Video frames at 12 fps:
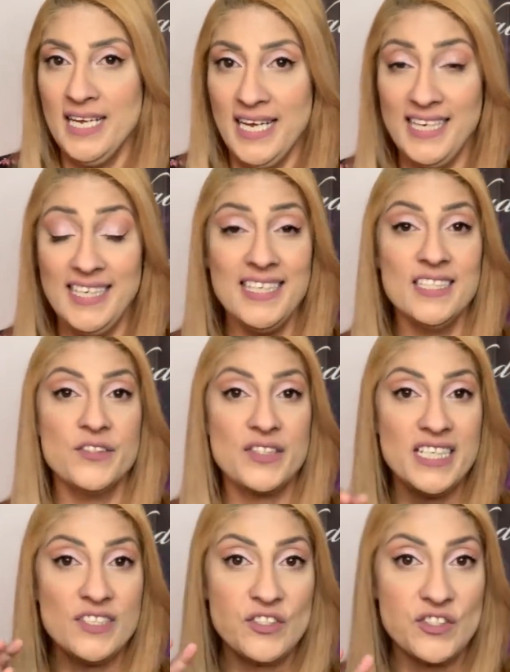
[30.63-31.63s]
And it is
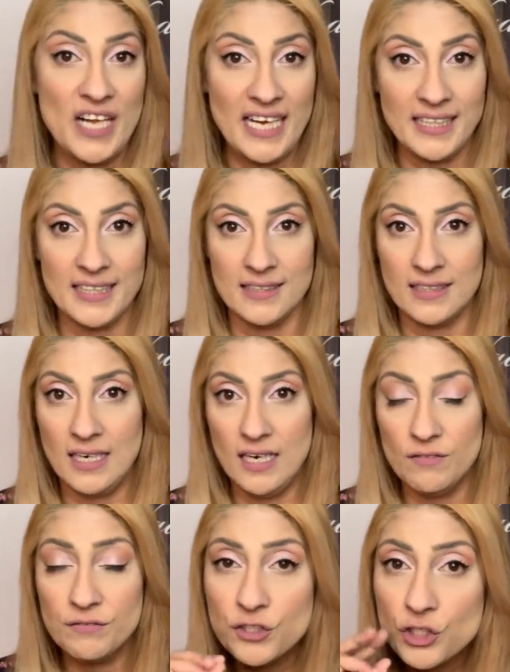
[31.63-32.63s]
the second
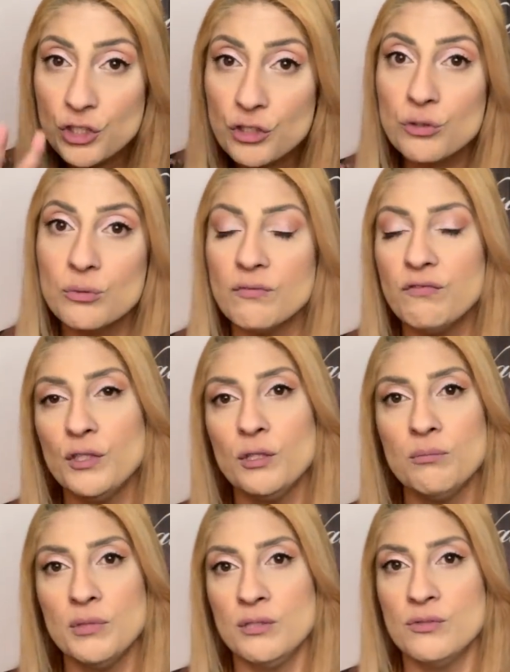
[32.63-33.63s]
of two
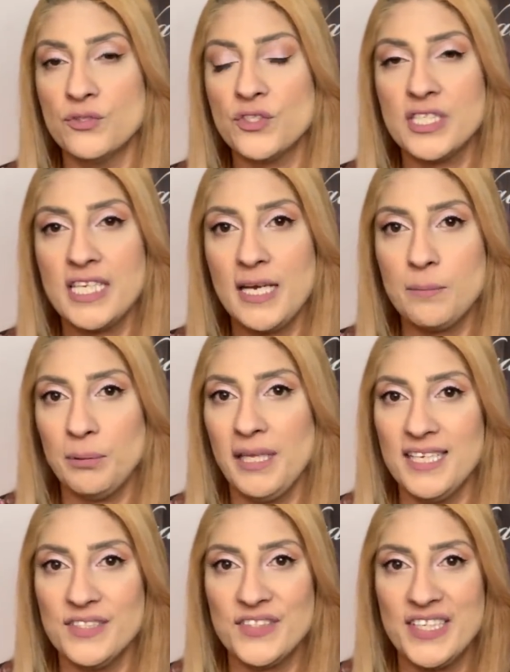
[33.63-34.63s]
full moons to take
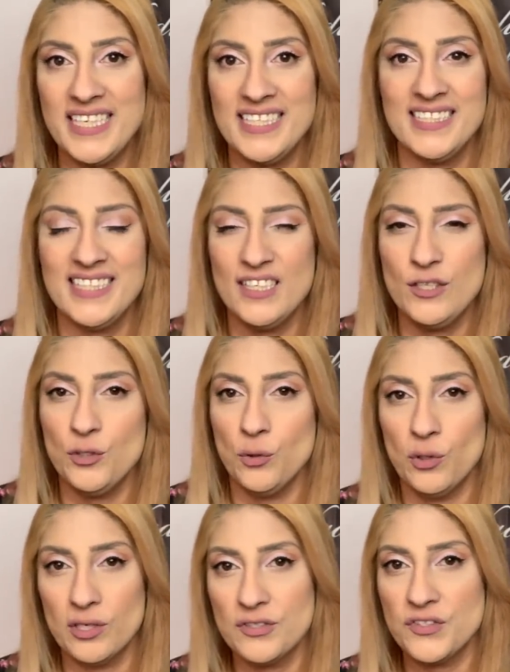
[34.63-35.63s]
place in
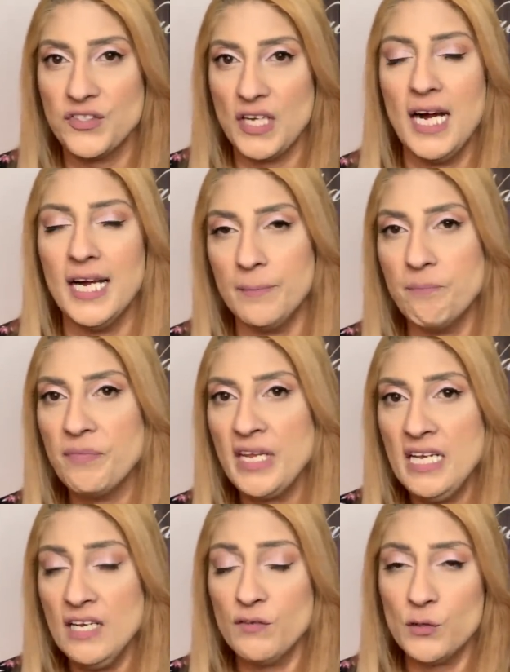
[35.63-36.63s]
your sign.
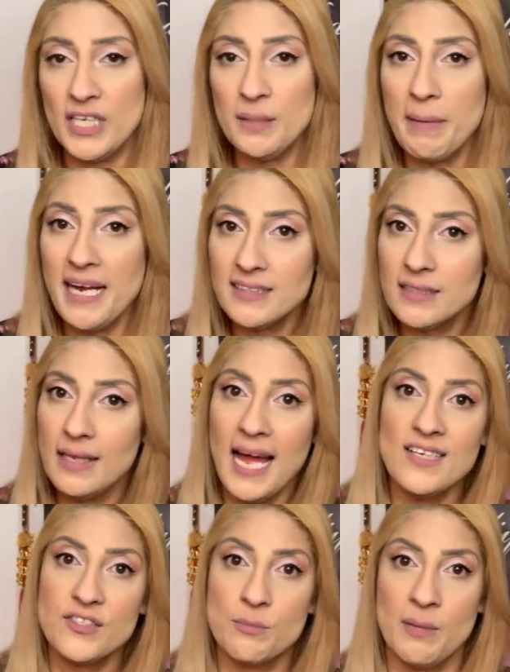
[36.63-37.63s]
If you think back to
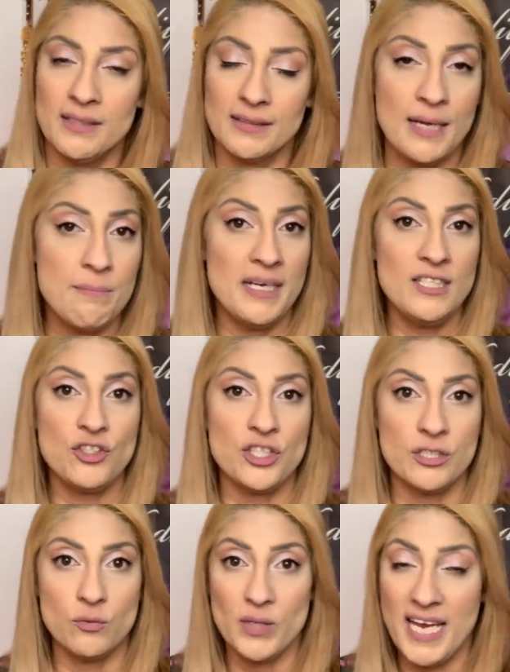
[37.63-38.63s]
last month, I
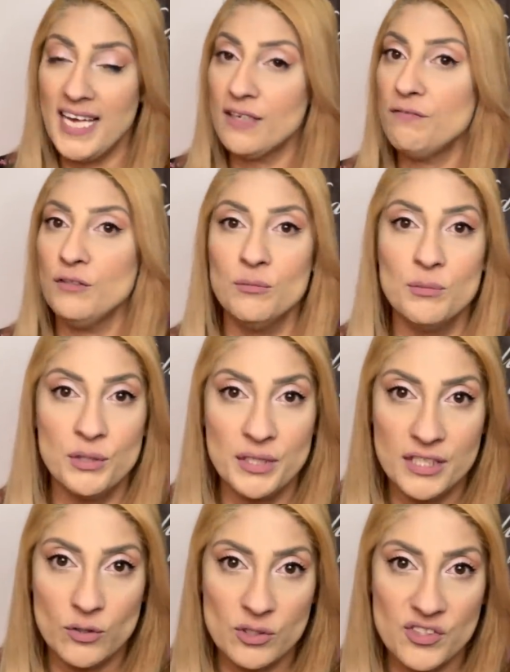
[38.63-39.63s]
mentioned we had a full moon
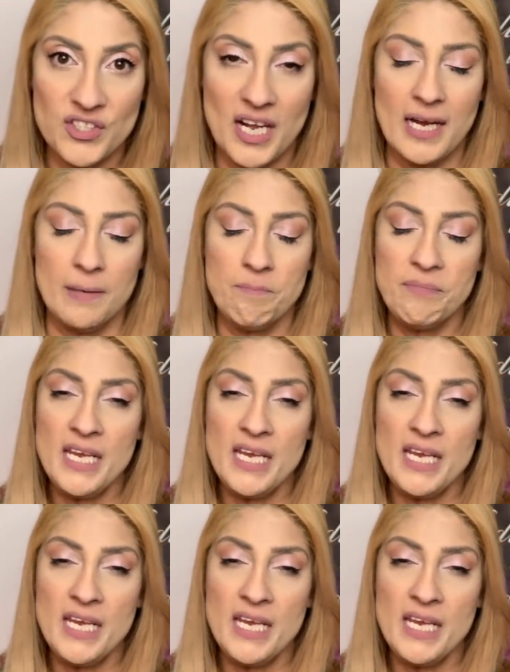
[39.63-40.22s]
in your sign.